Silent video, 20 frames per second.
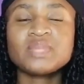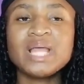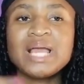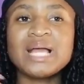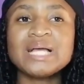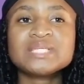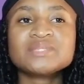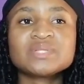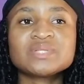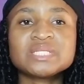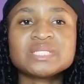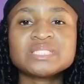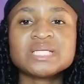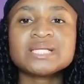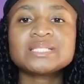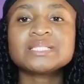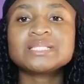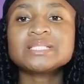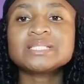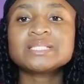as for the
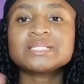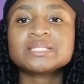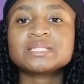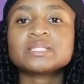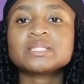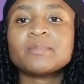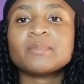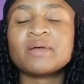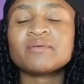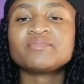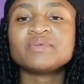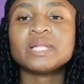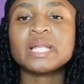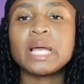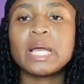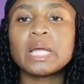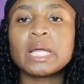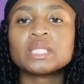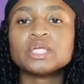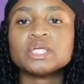justice system, I feel
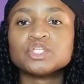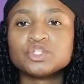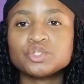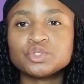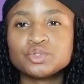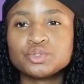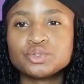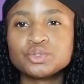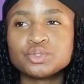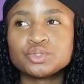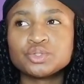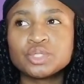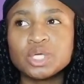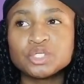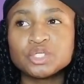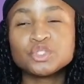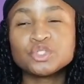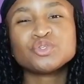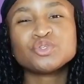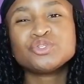like they
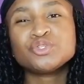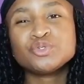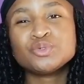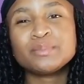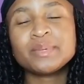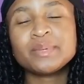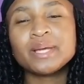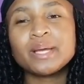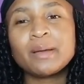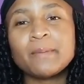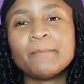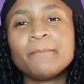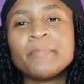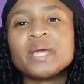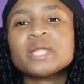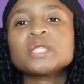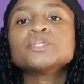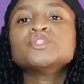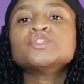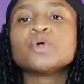should do a
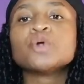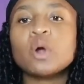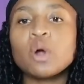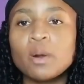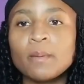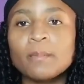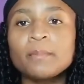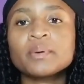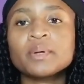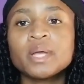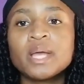better job